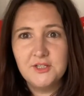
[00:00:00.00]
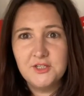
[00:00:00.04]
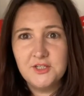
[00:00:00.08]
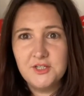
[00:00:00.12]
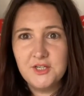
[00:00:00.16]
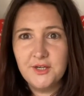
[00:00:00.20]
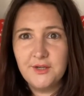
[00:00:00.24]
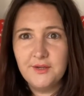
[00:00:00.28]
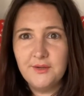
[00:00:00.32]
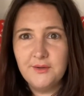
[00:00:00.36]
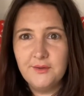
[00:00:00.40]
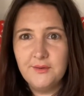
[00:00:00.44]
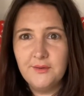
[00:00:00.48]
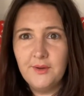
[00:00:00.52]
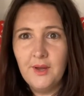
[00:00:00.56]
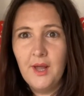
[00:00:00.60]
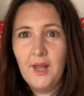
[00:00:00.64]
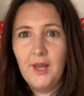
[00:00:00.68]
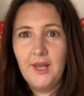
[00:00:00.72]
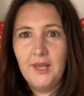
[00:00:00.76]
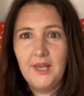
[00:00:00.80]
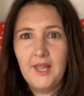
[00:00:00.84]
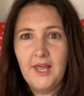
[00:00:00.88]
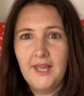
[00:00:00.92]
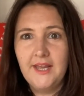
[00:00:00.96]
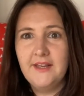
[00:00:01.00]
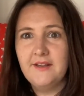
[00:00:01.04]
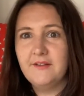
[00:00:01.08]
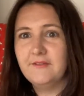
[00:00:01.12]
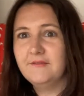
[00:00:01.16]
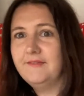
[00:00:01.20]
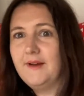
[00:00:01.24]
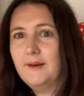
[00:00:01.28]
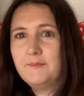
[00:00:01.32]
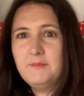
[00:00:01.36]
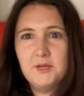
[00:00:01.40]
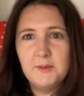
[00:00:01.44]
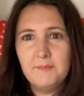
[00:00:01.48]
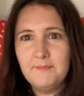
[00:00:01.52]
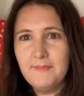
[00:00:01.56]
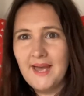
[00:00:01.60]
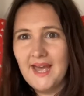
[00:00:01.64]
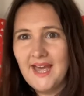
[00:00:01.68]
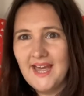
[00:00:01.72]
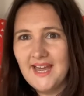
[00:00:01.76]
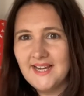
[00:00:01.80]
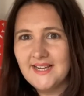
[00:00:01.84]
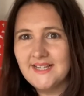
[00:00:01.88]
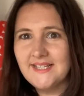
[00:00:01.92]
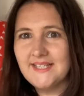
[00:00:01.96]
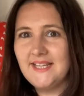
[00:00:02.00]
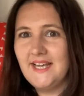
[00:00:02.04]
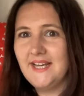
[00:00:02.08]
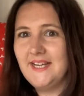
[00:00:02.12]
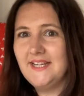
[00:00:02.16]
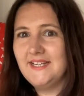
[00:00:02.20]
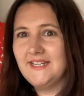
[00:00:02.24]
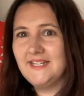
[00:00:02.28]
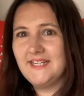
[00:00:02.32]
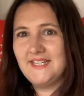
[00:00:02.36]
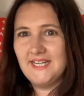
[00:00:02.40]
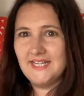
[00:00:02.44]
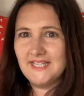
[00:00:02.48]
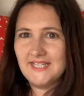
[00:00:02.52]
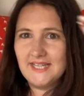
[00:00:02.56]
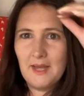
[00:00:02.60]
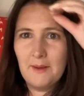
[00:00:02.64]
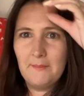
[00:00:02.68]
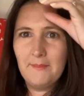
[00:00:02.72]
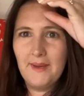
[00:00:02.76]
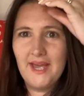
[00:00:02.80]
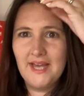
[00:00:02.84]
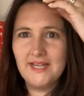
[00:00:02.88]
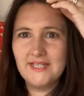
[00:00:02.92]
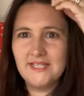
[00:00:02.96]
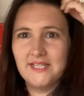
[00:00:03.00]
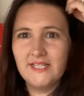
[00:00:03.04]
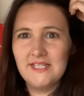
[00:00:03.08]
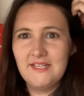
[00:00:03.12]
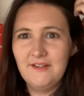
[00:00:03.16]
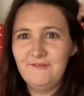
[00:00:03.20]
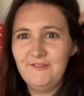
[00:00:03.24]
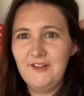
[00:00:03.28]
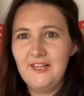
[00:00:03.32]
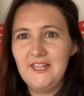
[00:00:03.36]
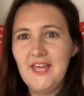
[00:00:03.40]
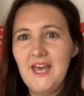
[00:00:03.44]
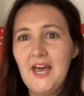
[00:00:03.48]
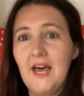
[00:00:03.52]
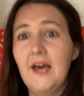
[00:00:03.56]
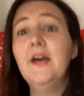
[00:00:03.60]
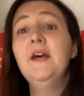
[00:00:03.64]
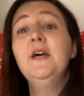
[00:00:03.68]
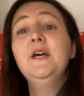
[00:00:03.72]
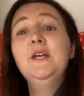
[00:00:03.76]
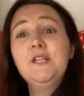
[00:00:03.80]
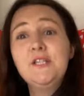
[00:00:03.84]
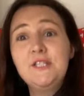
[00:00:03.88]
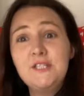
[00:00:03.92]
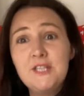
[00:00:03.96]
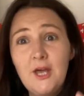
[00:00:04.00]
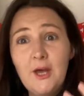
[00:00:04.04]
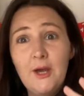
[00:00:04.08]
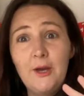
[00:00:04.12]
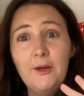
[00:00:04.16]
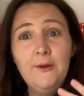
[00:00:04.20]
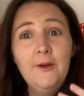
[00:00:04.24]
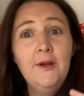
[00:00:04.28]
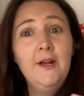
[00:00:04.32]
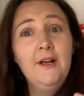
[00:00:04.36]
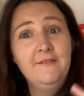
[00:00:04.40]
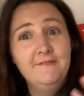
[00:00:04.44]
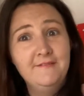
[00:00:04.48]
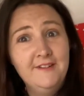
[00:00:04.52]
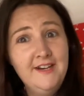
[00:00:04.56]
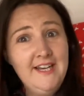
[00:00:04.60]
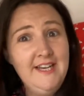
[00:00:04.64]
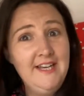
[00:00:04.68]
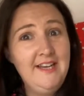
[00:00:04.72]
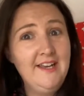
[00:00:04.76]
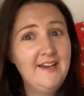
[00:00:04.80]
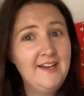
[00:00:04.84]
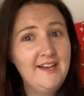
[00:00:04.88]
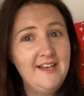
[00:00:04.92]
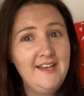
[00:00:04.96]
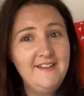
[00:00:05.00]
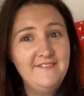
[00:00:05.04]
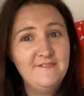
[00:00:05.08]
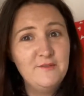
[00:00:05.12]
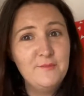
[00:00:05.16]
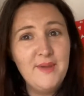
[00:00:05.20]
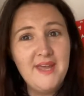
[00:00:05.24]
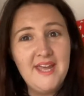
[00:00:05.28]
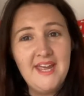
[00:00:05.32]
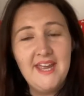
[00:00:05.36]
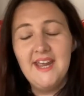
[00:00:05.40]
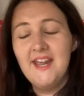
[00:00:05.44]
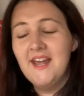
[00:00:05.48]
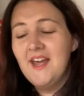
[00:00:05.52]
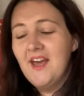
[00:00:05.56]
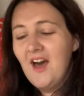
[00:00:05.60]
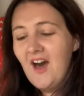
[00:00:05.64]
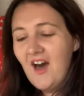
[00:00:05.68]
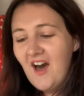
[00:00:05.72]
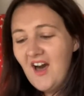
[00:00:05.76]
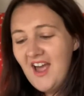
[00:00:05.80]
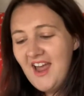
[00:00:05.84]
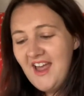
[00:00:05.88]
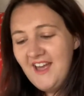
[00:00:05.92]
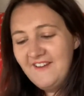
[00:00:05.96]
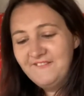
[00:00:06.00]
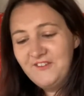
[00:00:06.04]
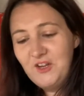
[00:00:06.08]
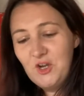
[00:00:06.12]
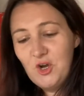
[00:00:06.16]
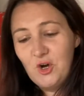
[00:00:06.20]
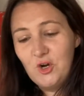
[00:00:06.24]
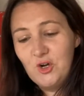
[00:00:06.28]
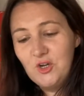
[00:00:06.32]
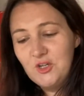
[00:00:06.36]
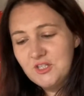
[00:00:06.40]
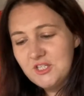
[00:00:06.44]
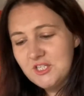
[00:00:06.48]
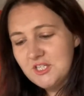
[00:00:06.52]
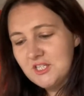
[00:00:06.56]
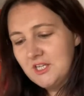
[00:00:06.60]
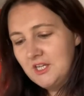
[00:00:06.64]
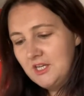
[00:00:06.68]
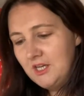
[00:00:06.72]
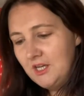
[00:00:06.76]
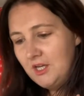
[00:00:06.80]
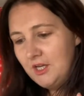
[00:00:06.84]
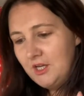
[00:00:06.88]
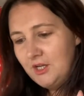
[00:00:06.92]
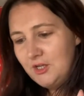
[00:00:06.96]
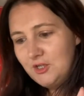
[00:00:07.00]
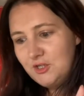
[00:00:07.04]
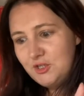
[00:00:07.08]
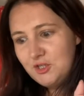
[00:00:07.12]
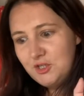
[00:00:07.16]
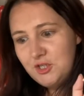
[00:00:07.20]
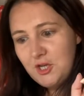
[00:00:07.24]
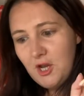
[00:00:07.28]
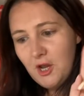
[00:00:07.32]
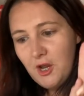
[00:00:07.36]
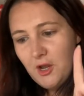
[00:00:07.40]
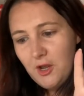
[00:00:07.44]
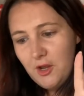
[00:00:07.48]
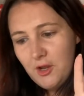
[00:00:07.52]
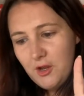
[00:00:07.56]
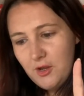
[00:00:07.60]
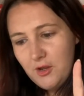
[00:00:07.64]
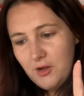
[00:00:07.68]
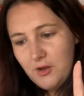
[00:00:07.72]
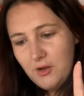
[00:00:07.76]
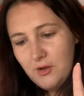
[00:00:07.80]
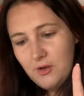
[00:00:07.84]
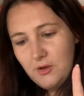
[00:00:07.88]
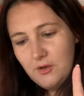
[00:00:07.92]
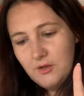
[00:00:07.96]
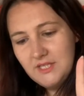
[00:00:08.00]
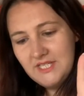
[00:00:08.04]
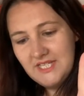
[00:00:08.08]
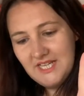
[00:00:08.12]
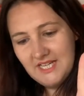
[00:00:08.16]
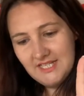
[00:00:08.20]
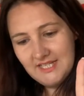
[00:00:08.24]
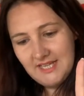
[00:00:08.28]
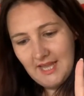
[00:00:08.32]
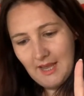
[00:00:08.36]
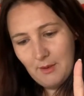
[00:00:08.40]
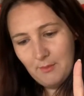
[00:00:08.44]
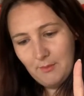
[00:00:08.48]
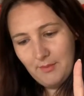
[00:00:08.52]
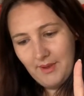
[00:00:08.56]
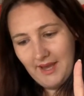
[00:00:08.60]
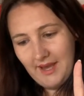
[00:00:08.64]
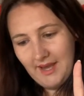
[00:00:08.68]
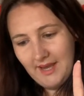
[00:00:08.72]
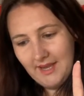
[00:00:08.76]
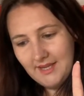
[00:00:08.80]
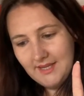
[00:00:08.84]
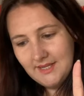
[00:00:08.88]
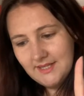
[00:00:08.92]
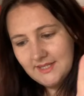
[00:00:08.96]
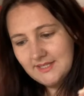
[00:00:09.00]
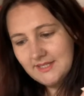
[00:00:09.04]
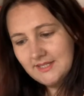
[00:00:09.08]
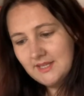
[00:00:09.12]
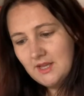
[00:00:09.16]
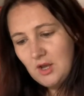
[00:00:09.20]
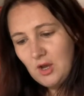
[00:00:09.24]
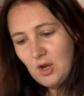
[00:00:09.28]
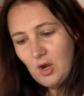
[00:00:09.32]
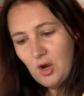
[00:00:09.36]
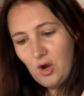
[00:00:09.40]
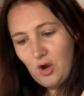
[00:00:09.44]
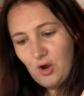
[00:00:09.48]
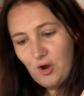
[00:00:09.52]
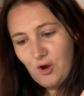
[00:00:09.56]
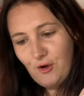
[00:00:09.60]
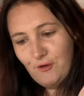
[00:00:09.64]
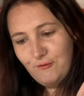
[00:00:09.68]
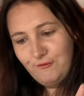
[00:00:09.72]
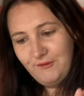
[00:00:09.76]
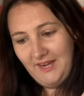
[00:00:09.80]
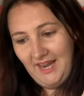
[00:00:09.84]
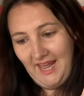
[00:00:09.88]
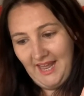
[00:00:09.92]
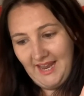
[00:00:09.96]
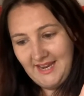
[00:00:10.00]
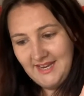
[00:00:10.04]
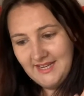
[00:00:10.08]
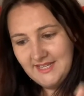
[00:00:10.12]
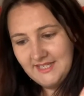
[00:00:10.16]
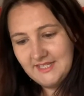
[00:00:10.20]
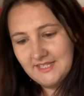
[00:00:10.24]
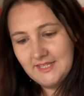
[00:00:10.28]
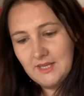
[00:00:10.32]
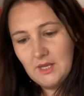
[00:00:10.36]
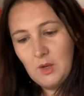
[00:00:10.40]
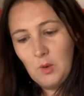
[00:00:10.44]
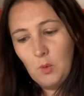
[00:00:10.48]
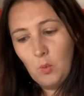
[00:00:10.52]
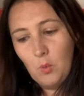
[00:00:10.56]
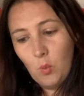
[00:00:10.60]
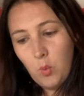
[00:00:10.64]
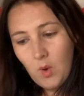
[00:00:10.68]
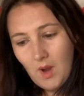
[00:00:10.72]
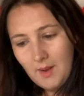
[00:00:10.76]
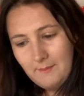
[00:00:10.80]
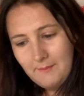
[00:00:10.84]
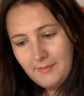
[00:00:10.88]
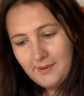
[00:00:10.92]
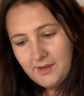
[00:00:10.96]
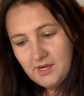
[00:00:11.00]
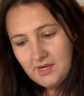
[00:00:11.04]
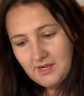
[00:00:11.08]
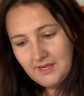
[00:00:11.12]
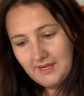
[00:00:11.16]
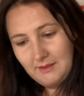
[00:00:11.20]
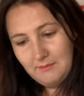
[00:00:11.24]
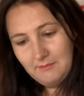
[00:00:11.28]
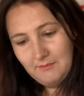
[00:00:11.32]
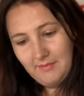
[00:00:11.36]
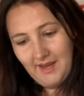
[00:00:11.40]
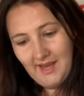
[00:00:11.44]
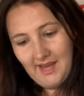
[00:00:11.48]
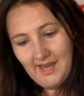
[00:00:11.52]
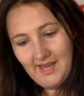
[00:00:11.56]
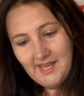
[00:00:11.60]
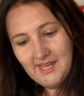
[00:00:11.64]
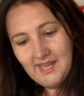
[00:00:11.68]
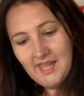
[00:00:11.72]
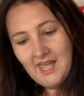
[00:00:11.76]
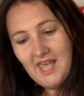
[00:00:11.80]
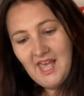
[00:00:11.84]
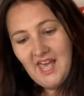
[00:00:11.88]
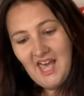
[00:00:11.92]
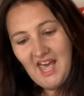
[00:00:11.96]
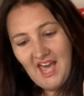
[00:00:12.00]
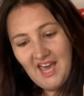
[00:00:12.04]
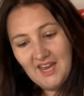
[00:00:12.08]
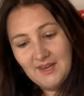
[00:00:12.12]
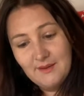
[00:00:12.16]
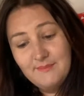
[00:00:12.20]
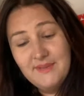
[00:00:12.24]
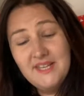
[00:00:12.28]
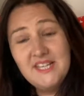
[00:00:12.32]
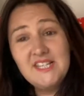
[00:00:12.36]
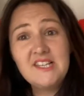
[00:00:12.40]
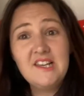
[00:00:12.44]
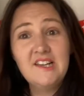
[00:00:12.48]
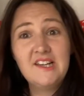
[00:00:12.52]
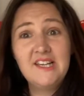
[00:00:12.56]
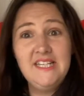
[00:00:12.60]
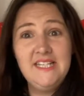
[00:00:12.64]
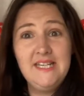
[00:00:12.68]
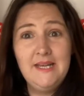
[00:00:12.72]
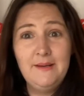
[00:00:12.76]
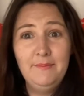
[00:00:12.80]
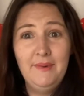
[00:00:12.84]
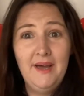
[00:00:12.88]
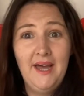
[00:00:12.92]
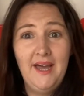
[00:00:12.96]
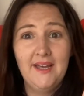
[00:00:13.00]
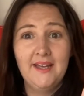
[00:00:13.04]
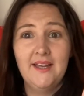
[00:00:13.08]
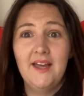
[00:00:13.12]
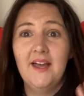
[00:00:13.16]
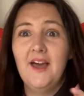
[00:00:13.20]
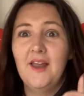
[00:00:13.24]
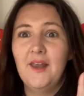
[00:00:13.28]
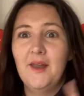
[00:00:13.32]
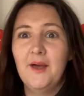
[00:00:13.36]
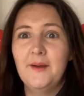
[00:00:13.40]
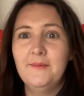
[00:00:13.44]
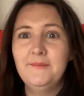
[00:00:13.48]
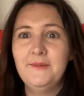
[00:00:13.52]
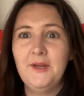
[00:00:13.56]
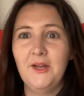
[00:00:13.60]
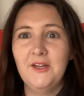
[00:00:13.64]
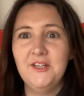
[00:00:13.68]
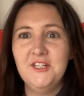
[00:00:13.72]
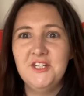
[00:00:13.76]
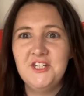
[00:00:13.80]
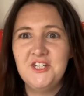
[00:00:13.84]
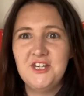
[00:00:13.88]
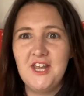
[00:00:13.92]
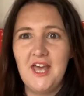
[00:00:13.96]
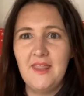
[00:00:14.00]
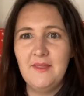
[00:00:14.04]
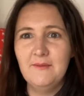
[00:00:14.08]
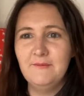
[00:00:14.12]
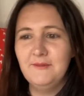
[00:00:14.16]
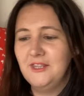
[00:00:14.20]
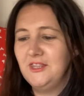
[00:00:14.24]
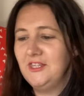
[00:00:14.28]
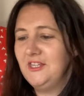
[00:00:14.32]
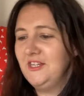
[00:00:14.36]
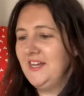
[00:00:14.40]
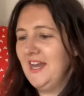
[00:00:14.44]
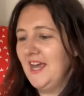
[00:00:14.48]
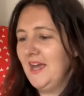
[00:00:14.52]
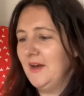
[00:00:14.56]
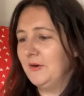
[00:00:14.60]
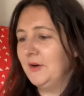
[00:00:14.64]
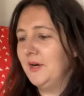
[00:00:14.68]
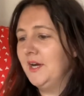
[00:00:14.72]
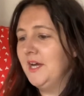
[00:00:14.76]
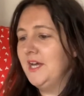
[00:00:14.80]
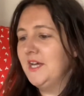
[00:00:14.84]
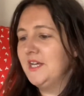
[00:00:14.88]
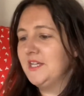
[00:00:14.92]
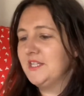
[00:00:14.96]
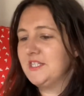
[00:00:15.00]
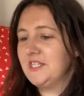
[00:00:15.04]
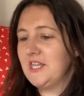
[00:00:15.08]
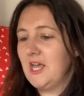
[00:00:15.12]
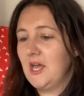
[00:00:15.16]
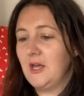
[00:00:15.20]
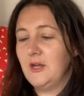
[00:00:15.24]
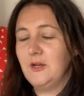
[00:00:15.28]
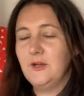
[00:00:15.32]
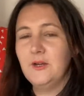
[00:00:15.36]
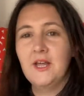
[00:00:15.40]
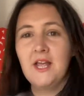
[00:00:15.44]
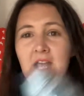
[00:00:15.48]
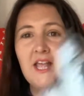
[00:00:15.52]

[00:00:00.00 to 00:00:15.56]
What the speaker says: do like remnant bags and discount bags and stuff like that. So really luckily for me, I have got two discount bags of lace, one bargain bag, and a mixed lucky dip bag, and I'm going to share them with you now. So